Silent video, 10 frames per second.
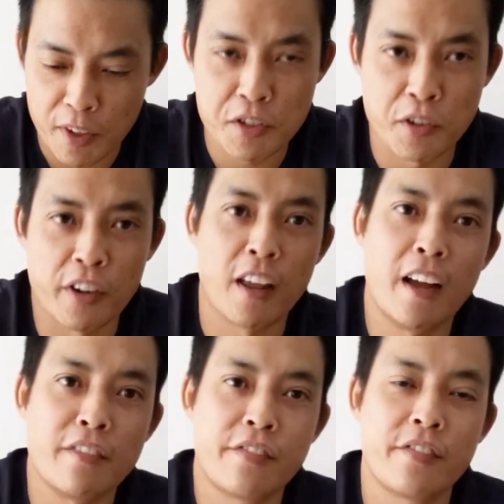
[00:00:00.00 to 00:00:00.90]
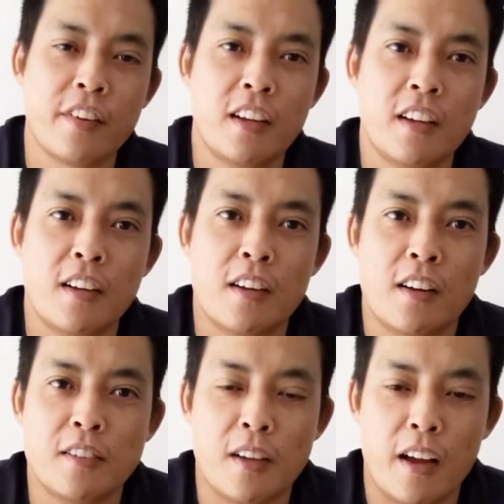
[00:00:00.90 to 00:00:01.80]
your own life
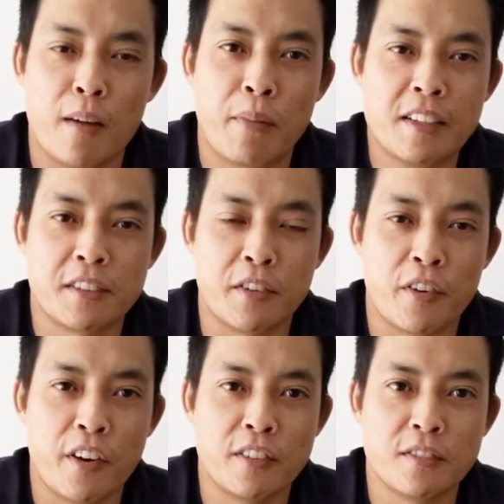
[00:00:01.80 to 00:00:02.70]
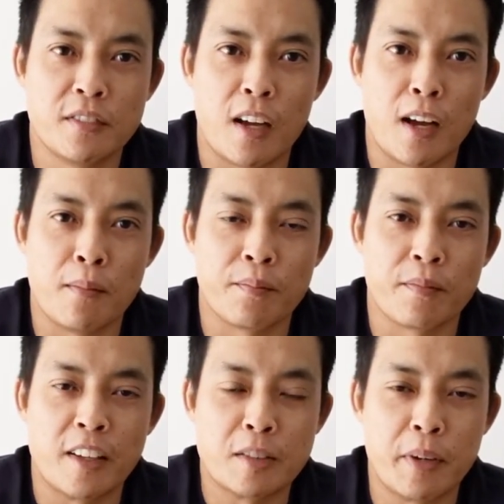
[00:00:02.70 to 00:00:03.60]
based on your own
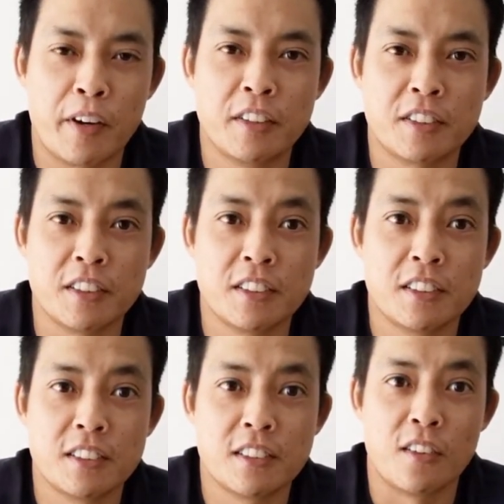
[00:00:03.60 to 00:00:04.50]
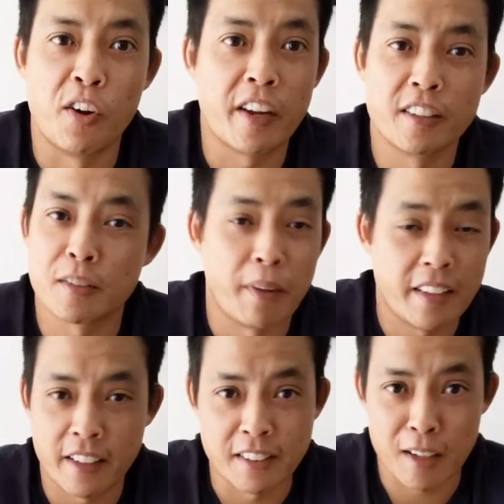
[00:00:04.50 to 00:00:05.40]
experiences, or you can just make
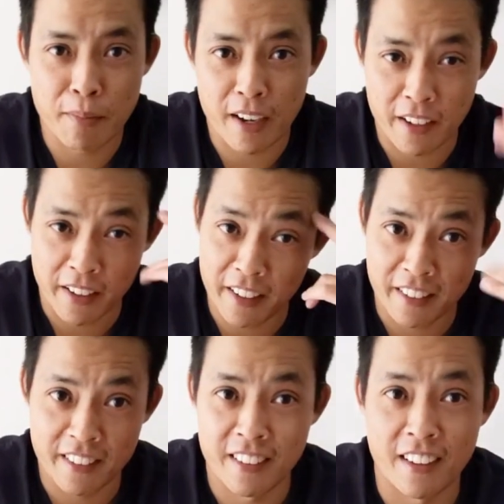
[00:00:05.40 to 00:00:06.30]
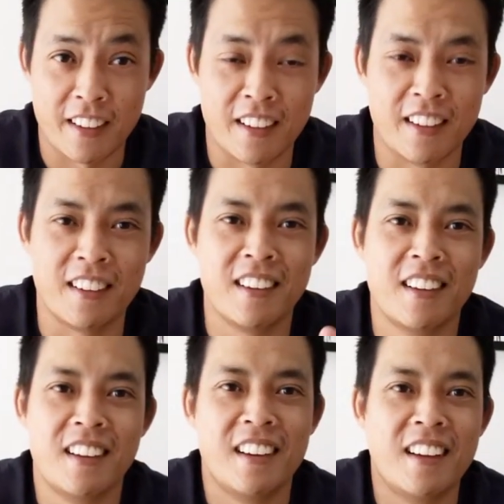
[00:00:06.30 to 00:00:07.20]
things up out of your head.
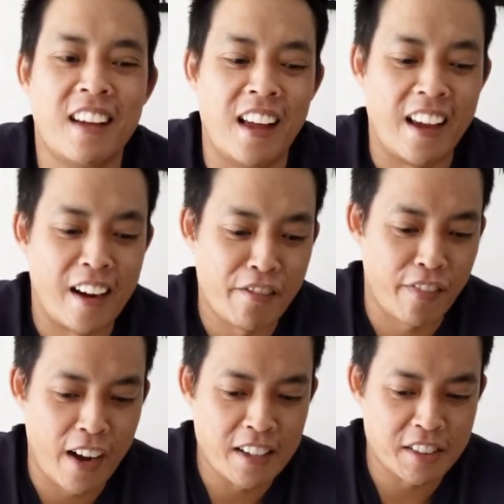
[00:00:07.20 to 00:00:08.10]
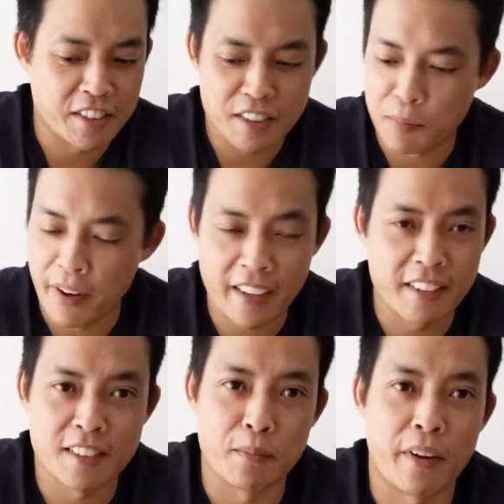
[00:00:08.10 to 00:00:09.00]
And I find to just
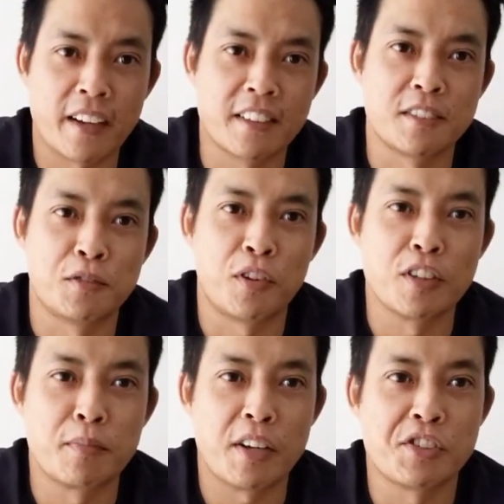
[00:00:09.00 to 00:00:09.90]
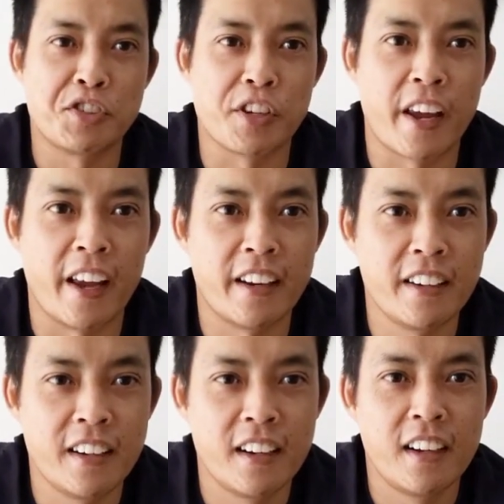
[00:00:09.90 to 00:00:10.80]
practice, draw as much as you
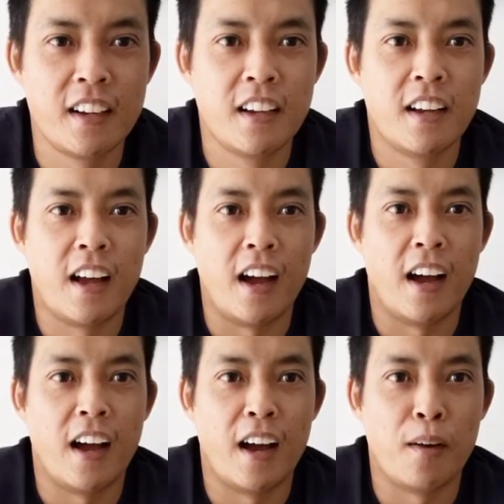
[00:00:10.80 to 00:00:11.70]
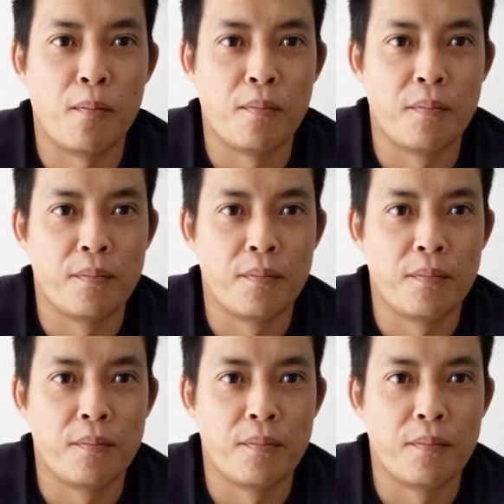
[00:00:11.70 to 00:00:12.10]
can. Draw